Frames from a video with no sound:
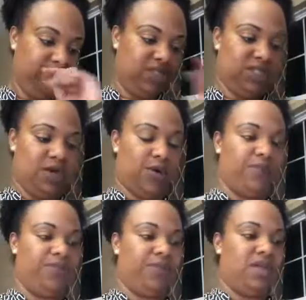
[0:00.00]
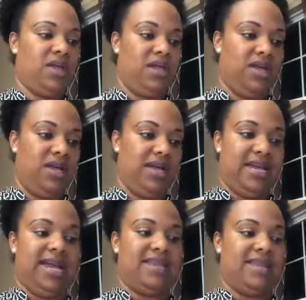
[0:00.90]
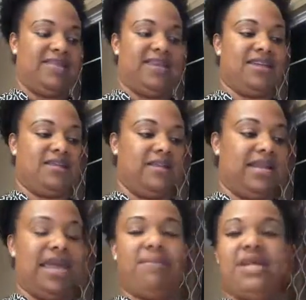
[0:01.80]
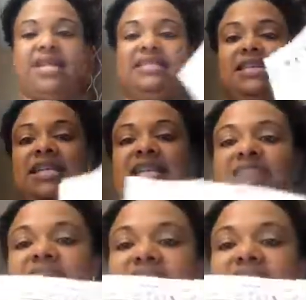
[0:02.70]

So, and the lemon is a liver